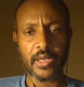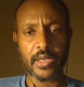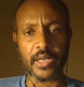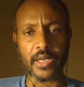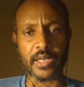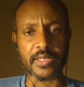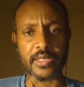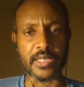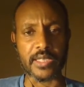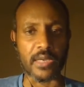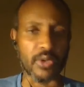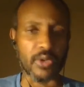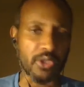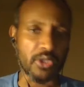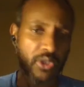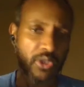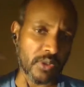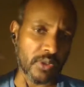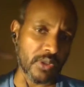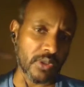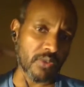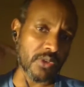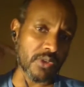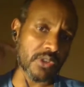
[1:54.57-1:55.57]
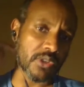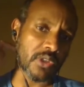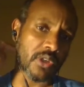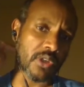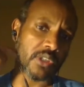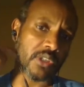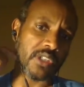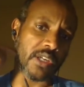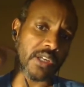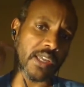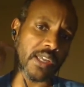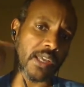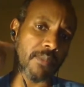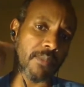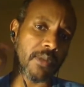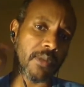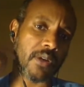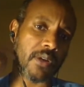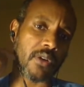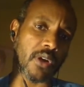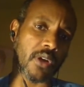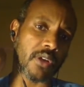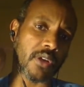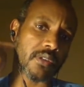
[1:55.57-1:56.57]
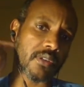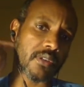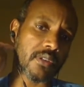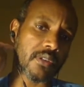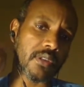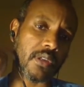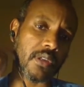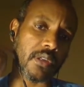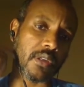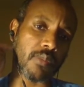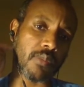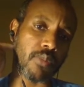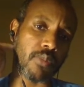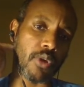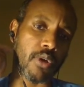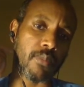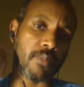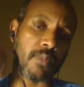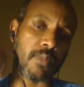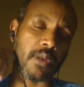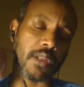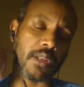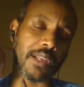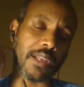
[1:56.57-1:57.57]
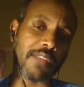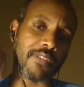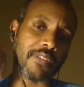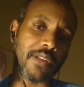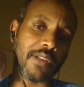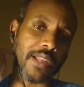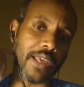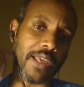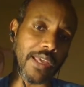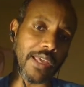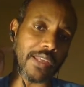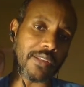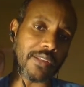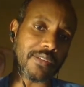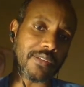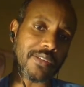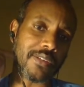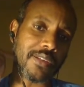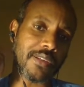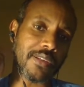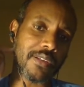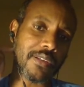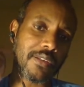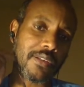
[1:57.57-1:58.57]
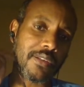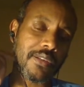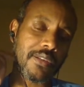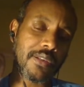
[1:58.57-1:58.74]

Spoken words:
And as I was doing the research, I came across the Diploma Level 8,